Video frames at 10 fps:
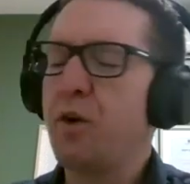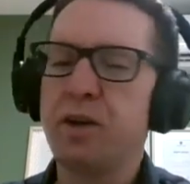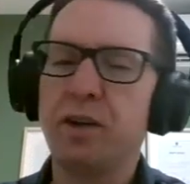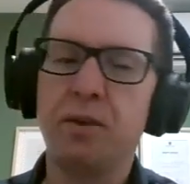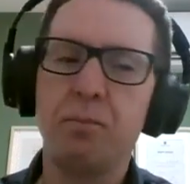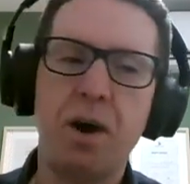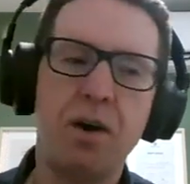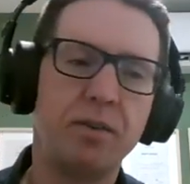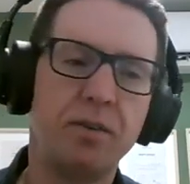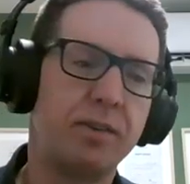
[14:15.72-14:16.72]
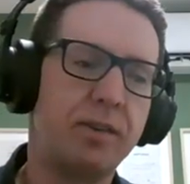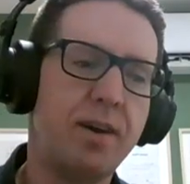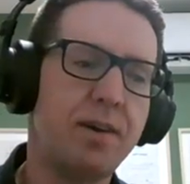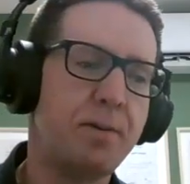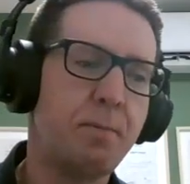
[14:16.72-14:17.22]
talking about
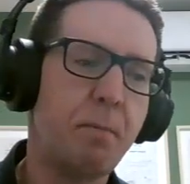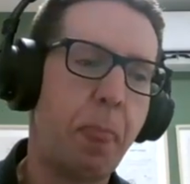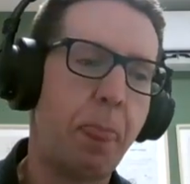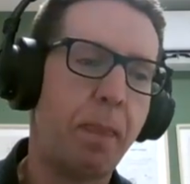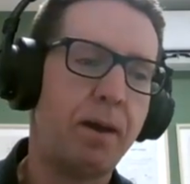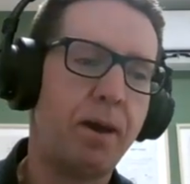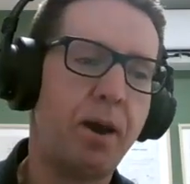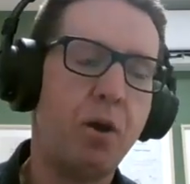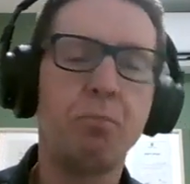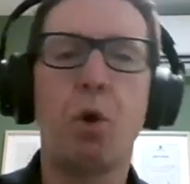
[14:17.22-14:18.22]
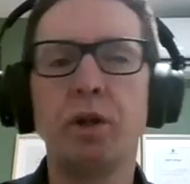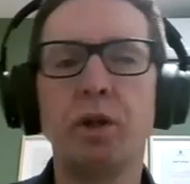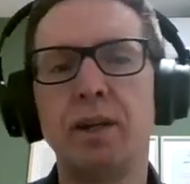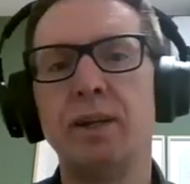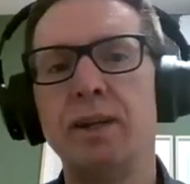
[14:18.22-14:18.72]
how
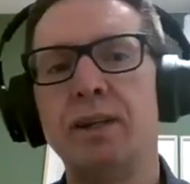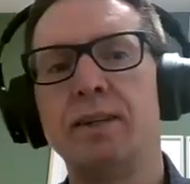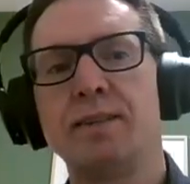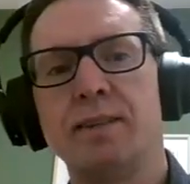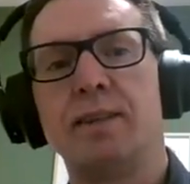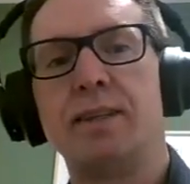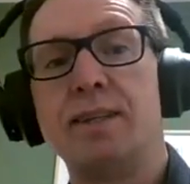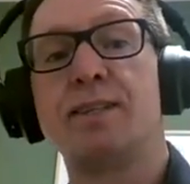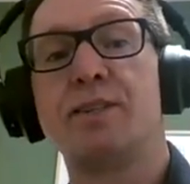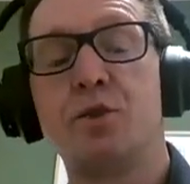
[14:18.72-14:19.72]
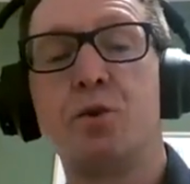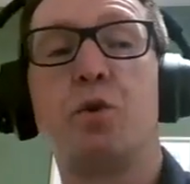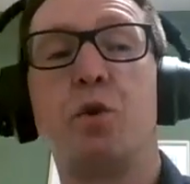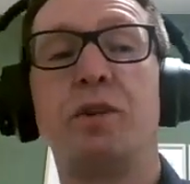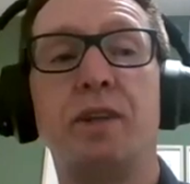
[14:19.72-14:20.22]
important it is to
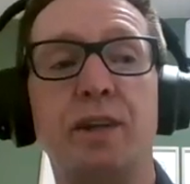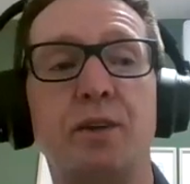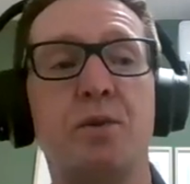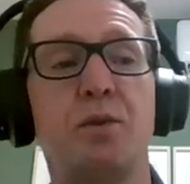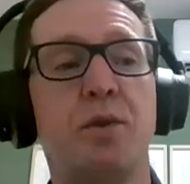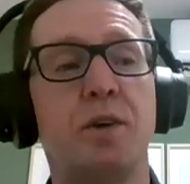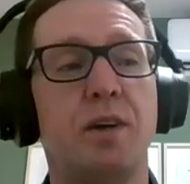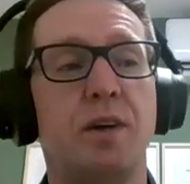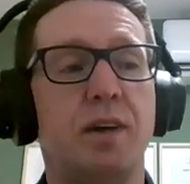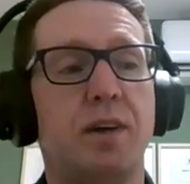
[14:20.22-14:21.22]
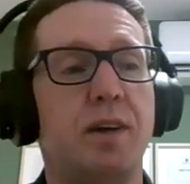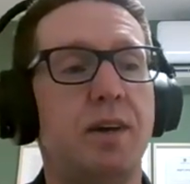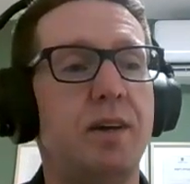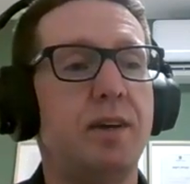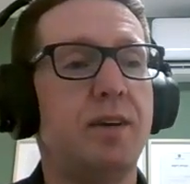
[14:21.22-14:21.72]
continue
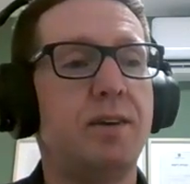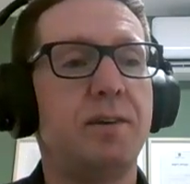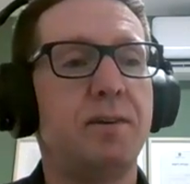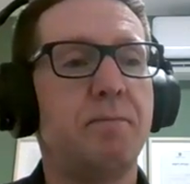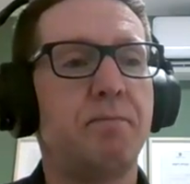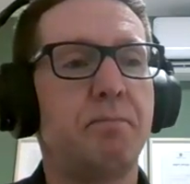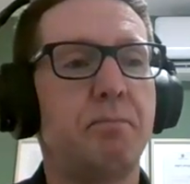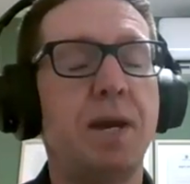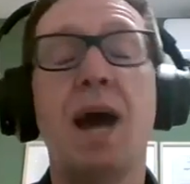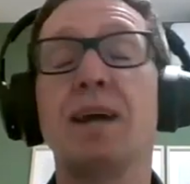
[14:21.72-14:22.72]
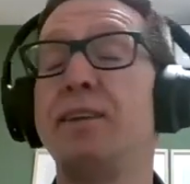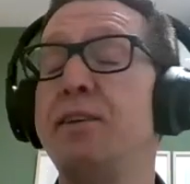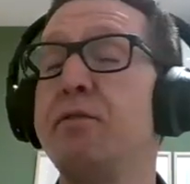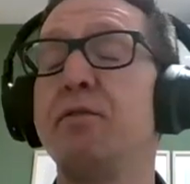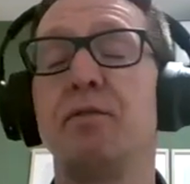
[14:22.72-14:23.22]
be
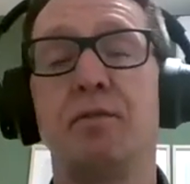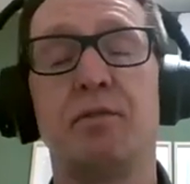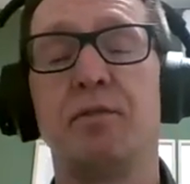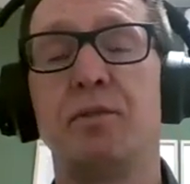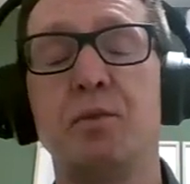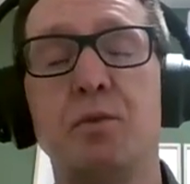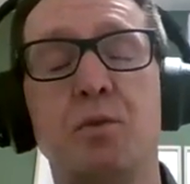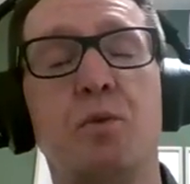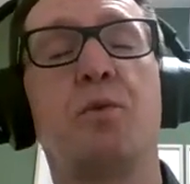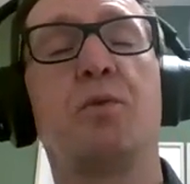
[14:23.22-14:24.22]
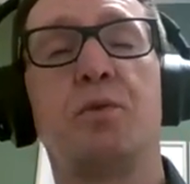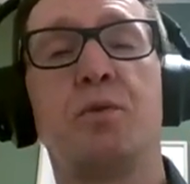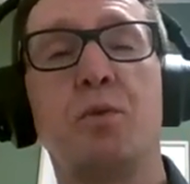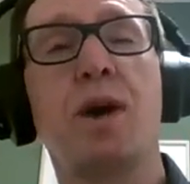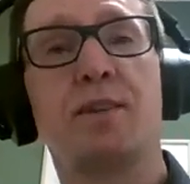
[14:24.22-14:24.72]
active, to
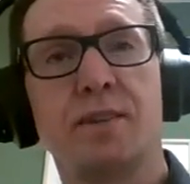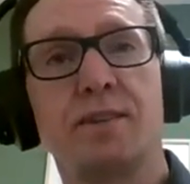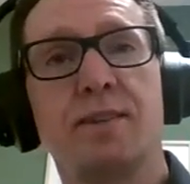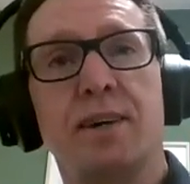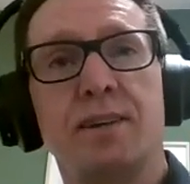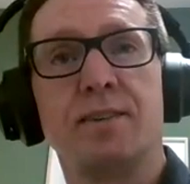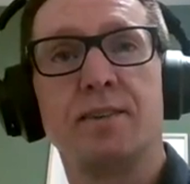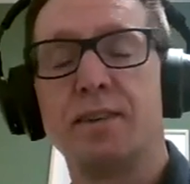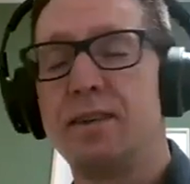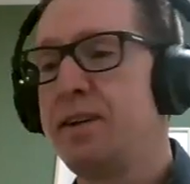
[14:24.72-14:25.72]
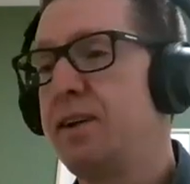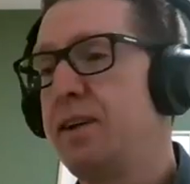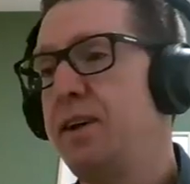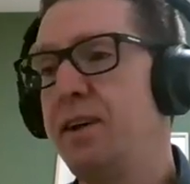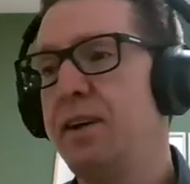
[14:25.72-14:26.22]
exercise,
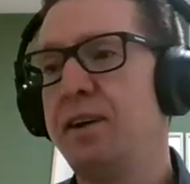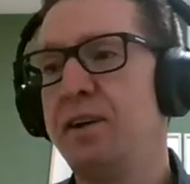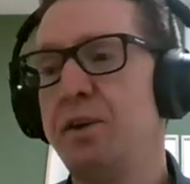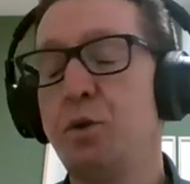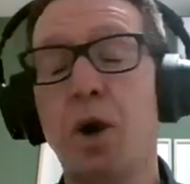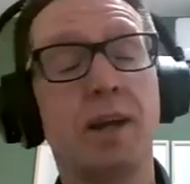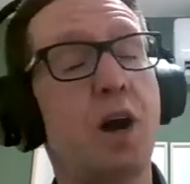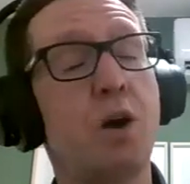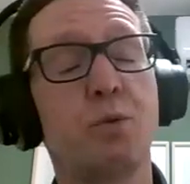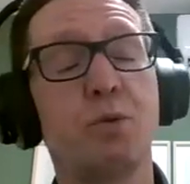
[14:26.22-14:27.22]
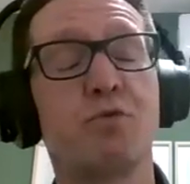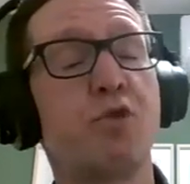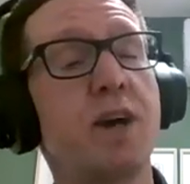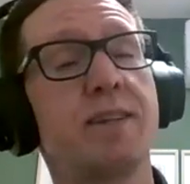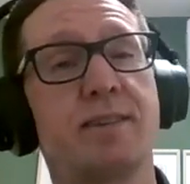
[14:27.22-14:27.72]
to hang out with
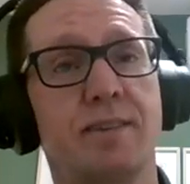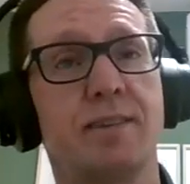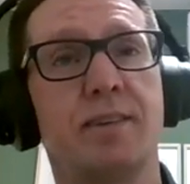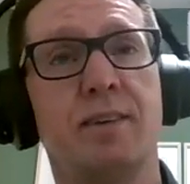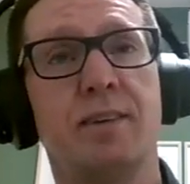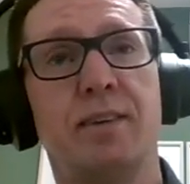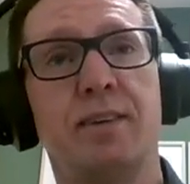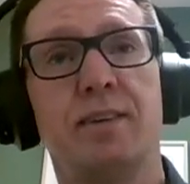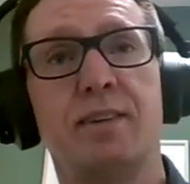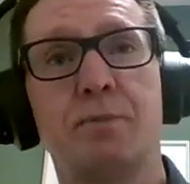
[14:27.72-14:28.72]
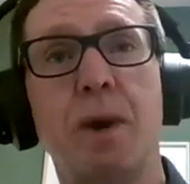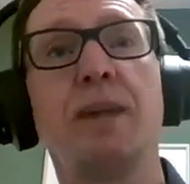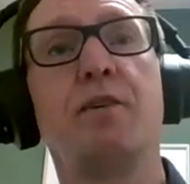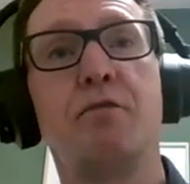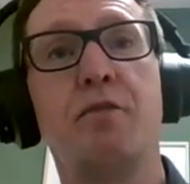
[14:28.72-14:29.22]
friends,
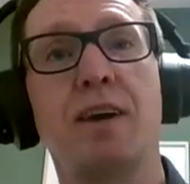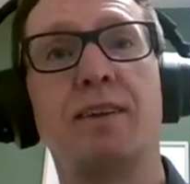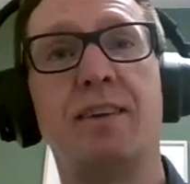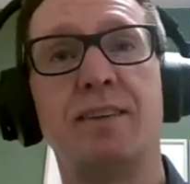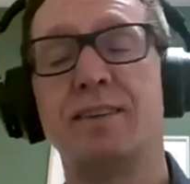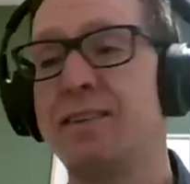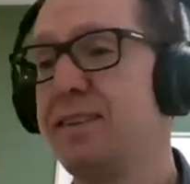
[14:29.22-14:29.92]
despite the fact that